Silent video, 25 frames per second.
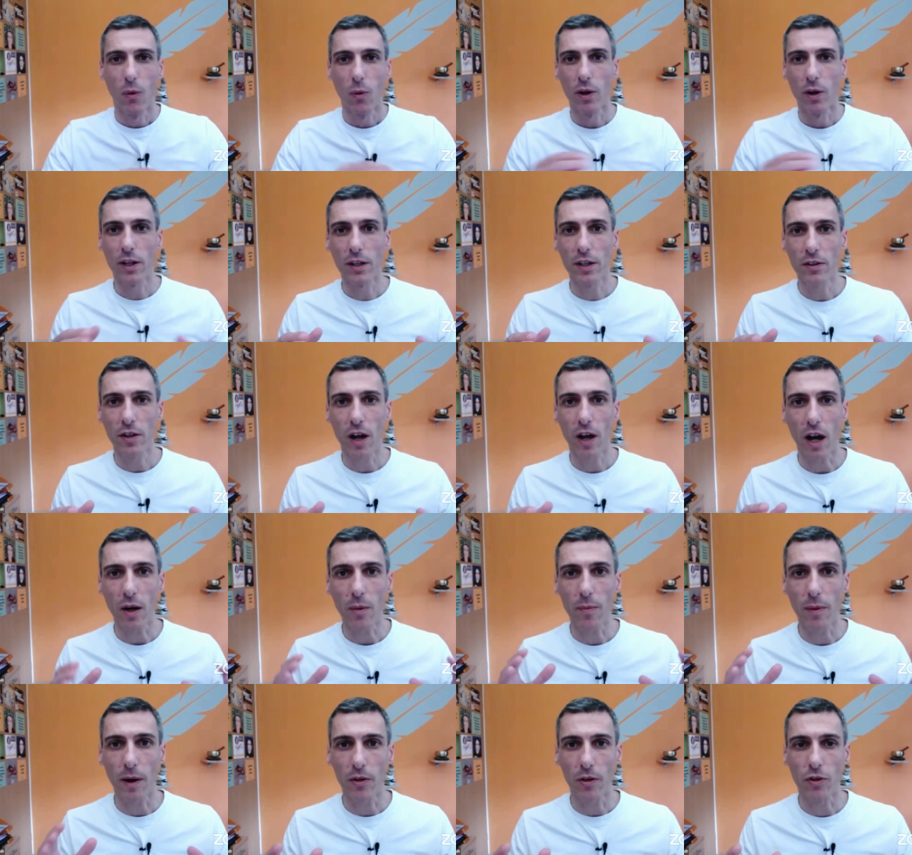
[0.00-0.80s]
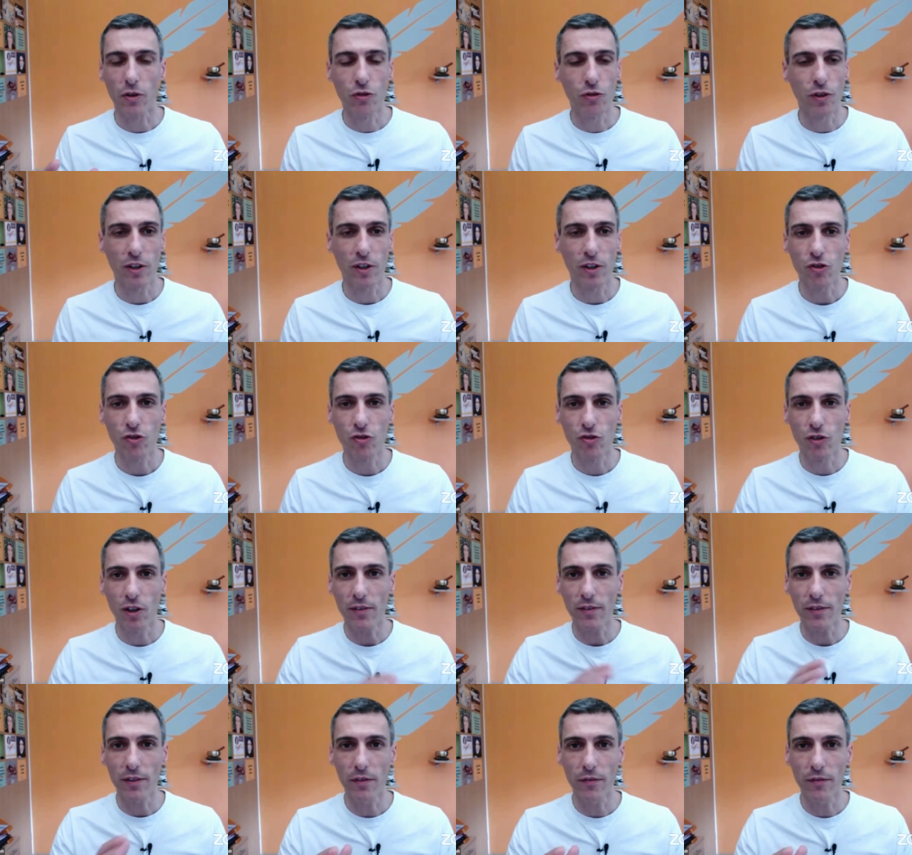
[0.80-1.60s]
We're going to talk about nutrition
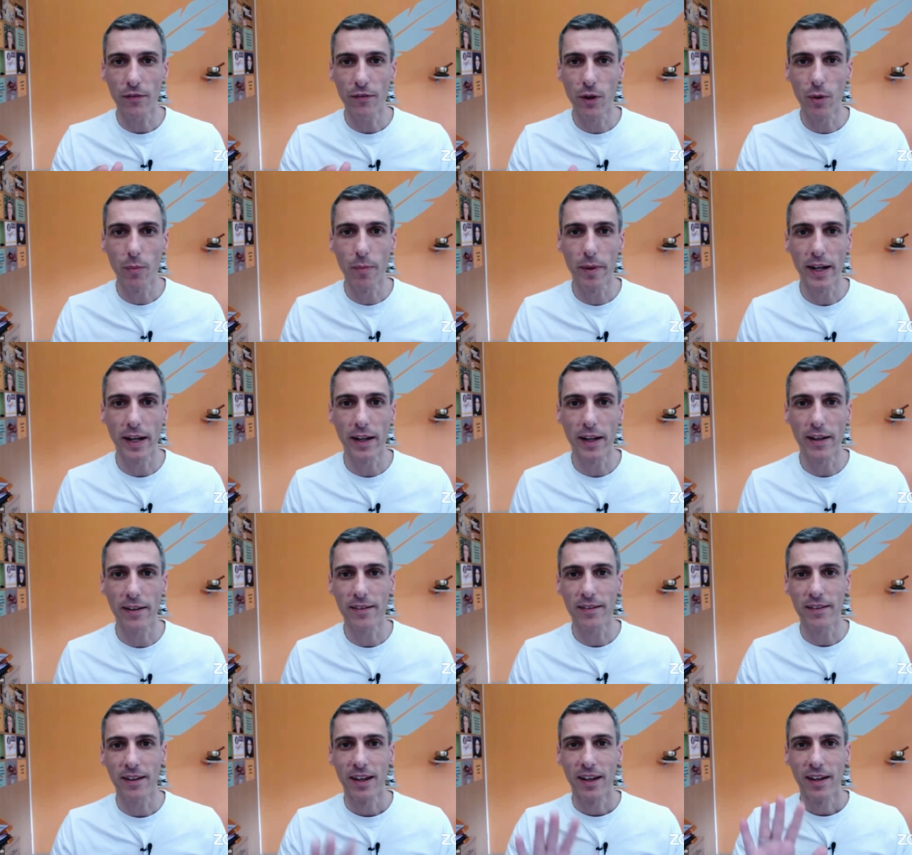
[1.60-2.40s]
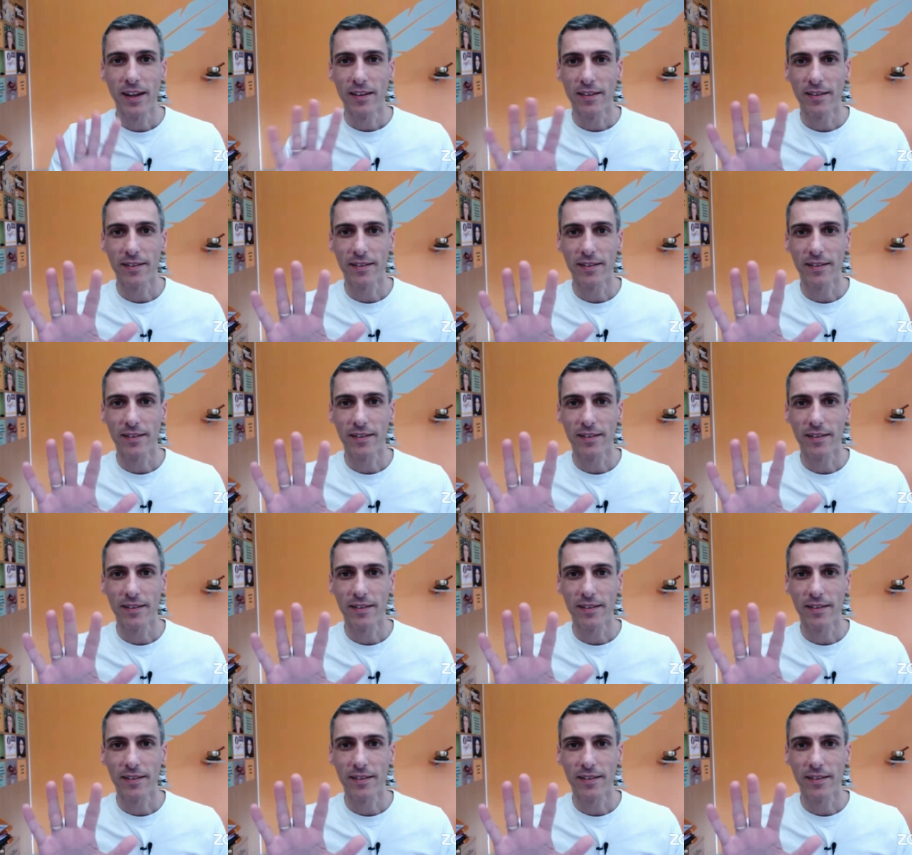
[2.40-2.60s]
just a few minutes,